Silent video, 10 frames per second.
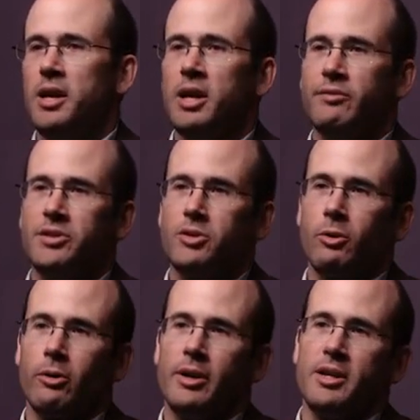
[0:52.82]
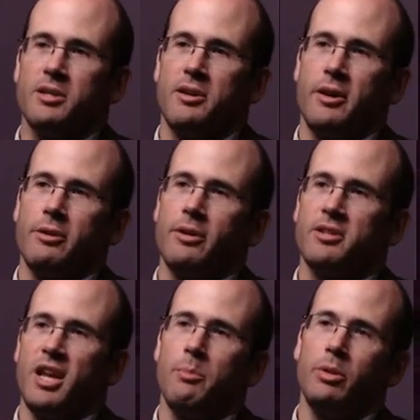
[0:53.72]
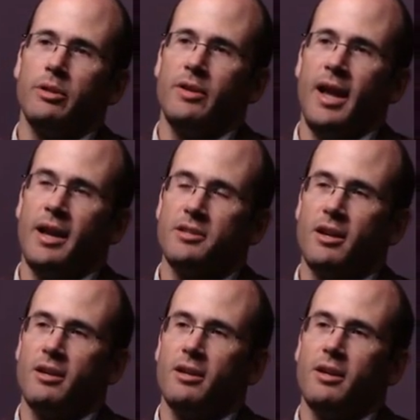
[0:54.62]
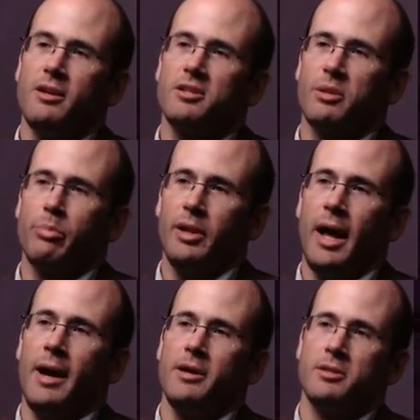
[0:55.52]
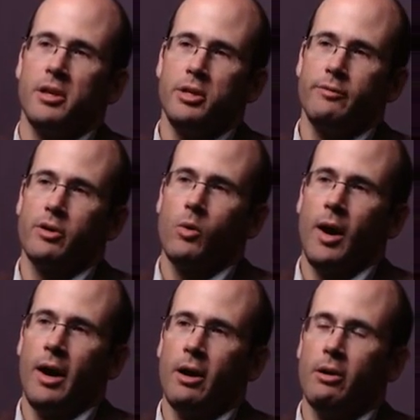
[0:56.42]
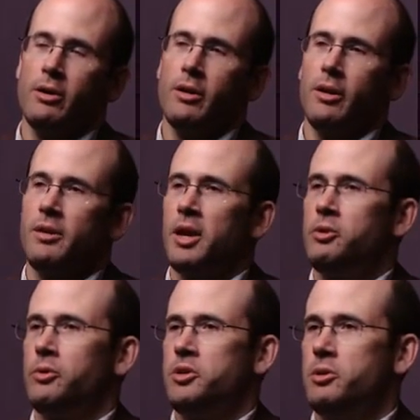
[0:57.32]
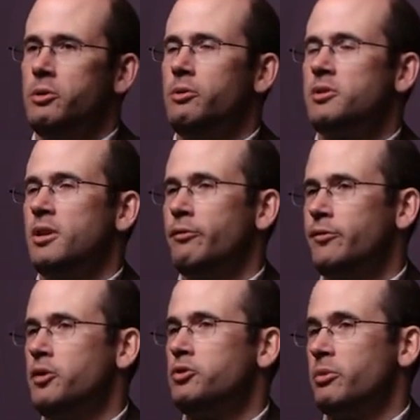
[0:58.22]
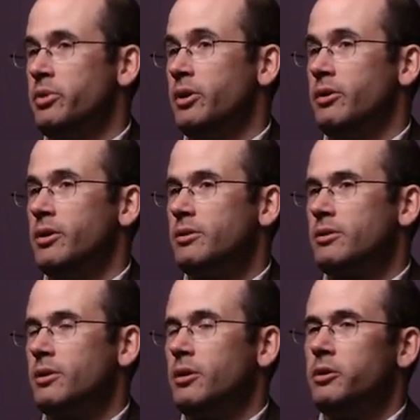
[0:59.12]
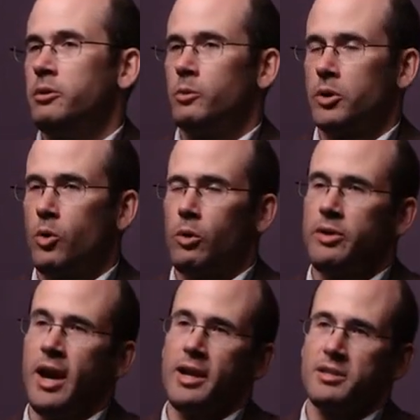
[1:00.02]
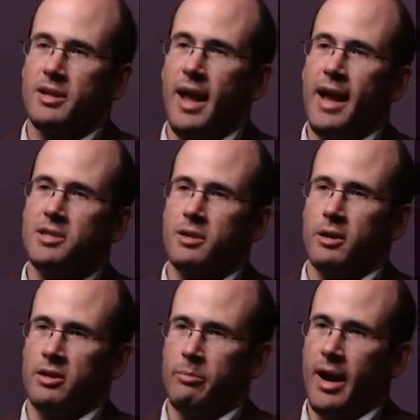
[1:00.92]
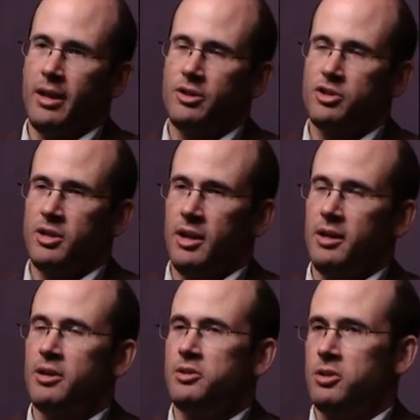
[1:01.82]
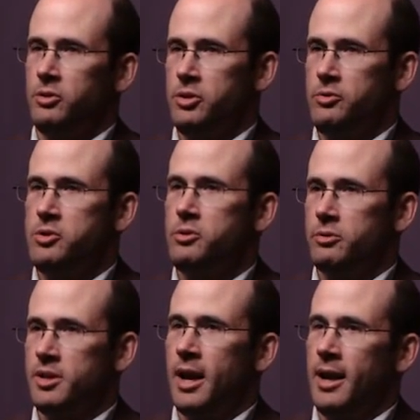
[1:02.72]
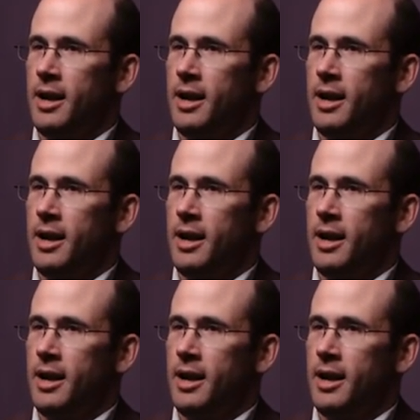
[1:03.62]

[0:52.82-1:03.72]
Inventory is another example of an asset. Supplies that you've acquired that you'll use in future periods. You'll record that as an asset on the balance sheet until you use that